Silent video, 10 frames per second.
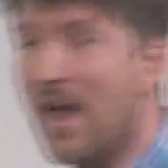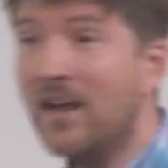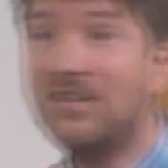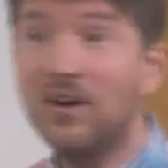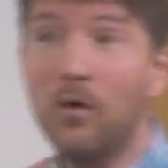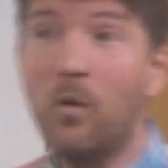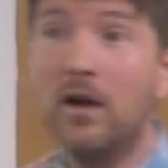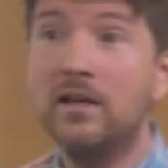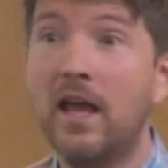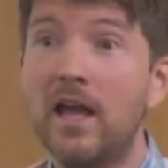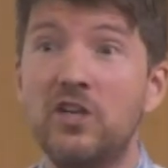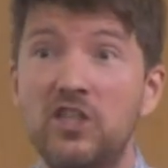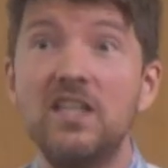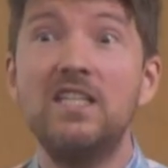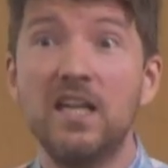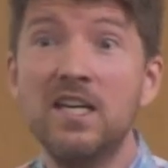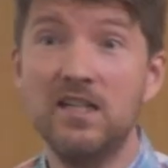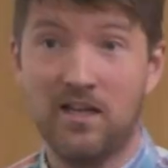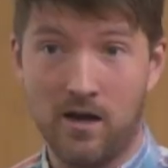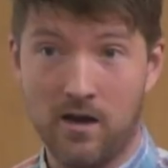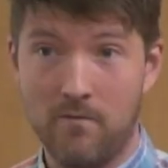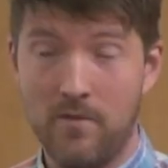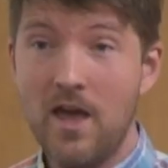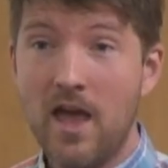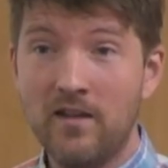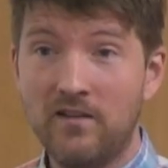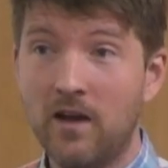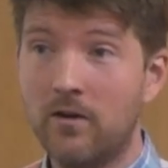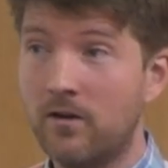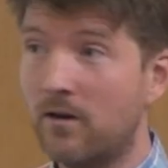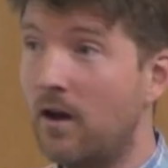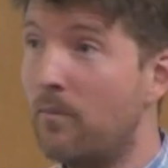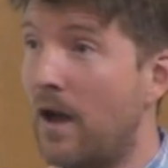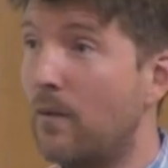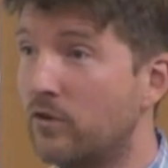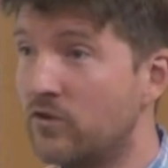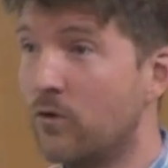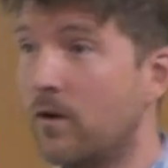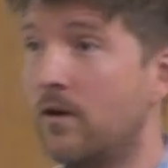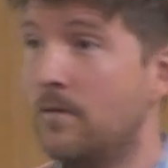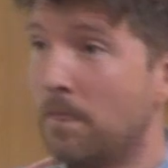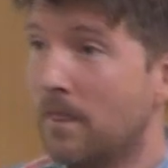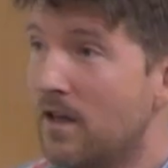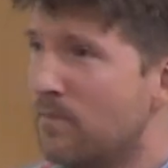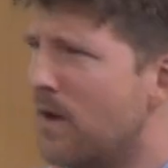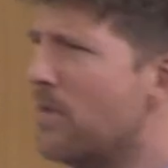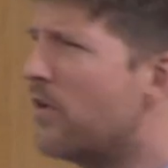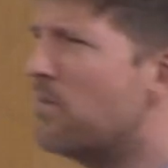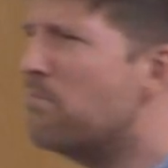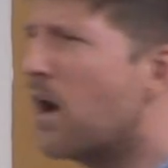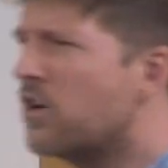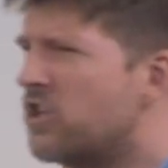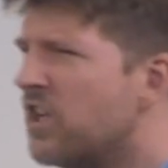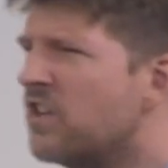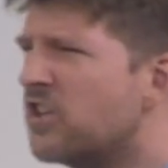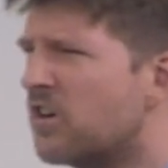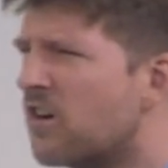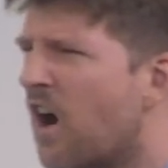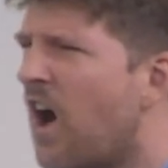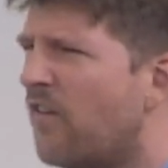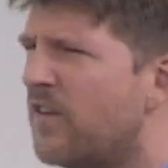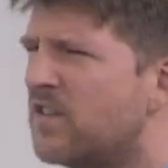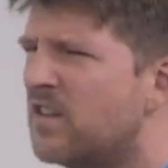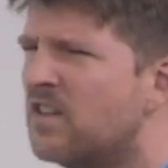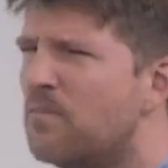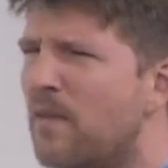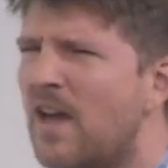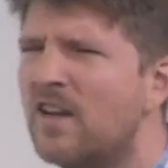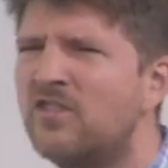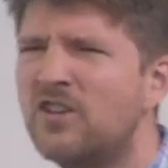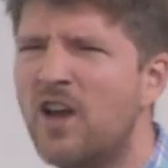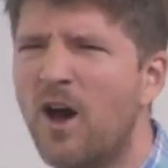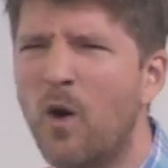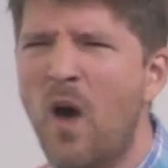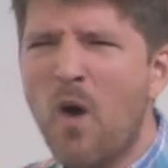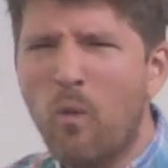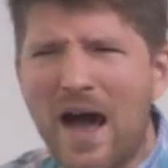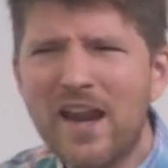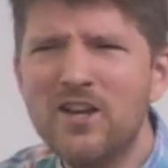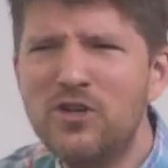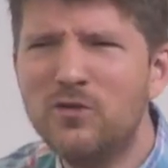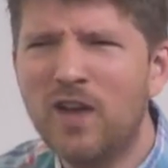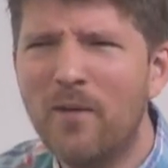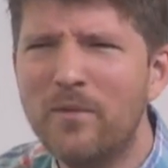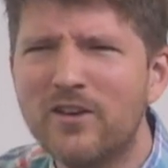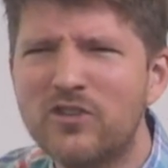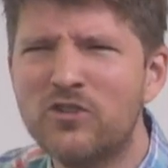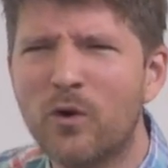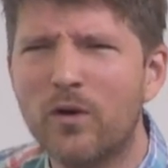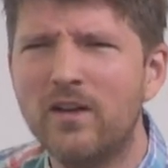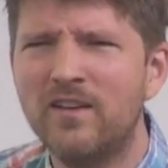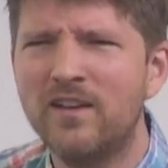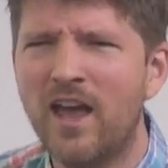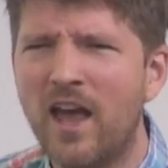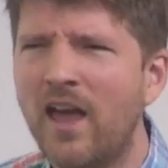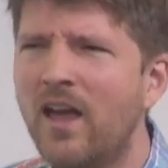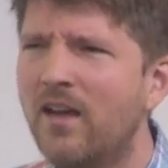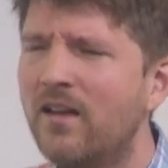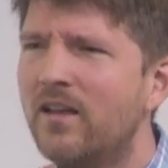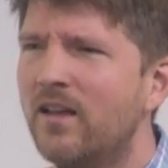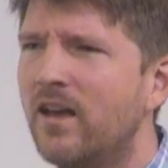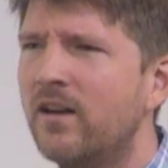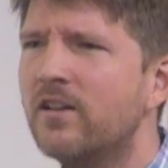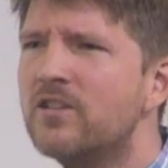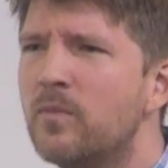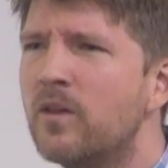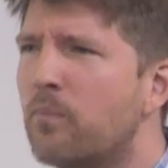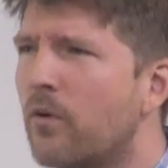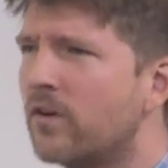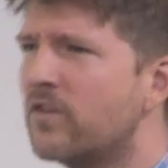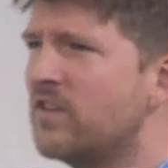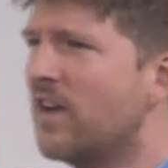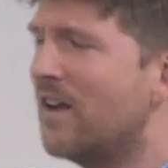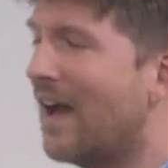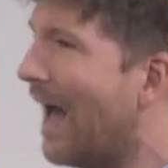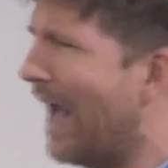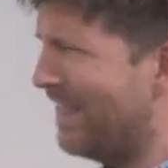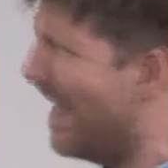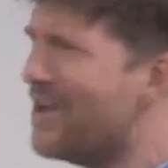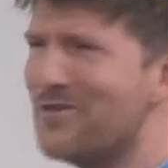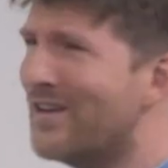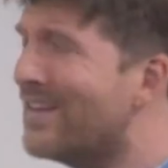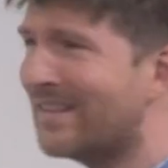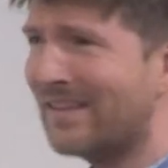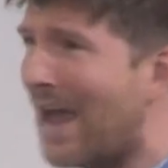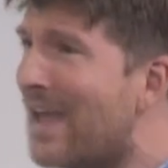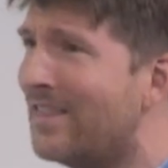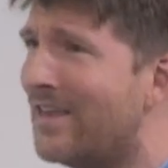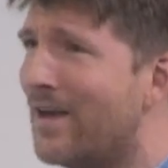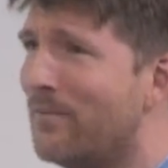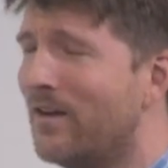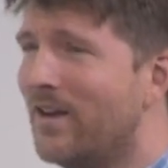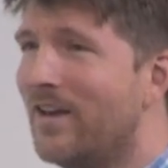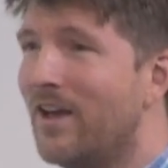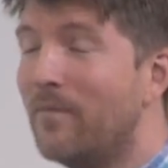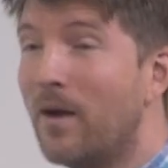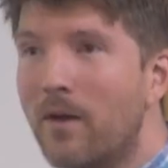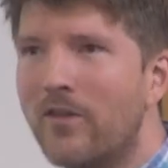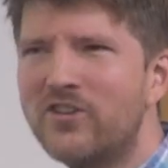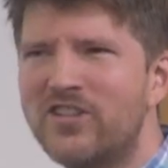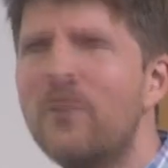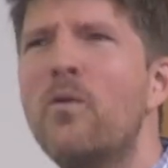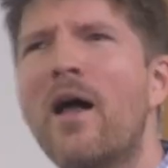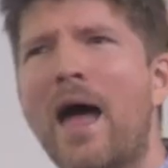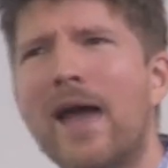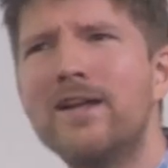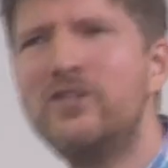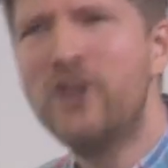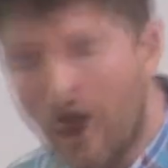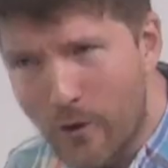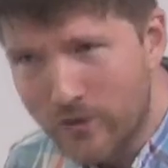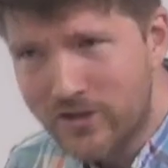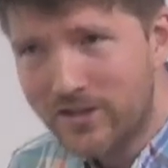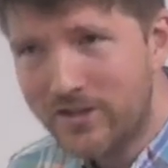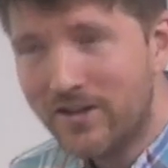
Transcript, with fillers: until one day she didn't come and tell her a Bible story. My mother marched into her office and demanded to know, "Why didn't you tell me a story today?" And Elizabeth Porter said, "I thought you didn't like them." And my mother said, "Well, I don't."